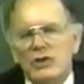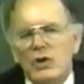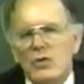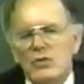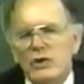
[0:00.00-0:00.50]

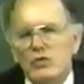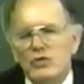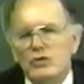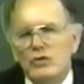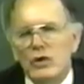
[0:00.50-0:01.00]
only
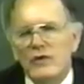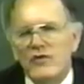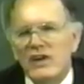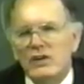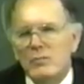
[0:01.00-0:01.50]
rule of
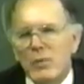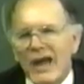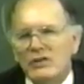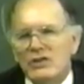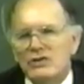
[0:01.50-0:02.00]
faith and
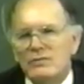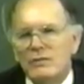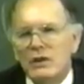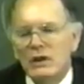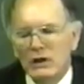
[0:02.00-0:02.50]
practice.
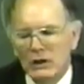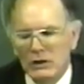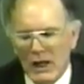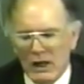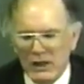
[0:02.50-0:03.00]

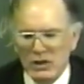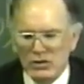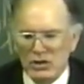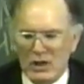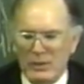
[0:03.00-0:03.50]
Now, ladies and
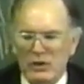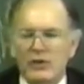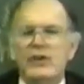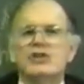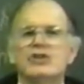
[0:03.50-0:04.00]
gentlemen,
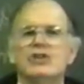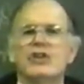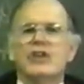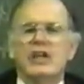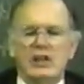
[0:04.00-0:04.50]
this is the
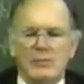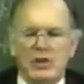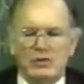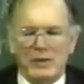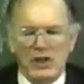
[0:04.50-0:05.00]
thing that
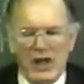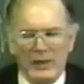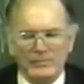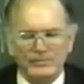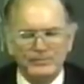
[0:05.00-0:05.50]
must be done.
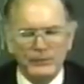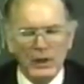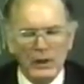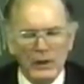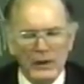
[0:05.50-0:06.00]

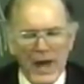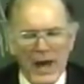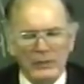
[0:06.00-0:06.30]
Now,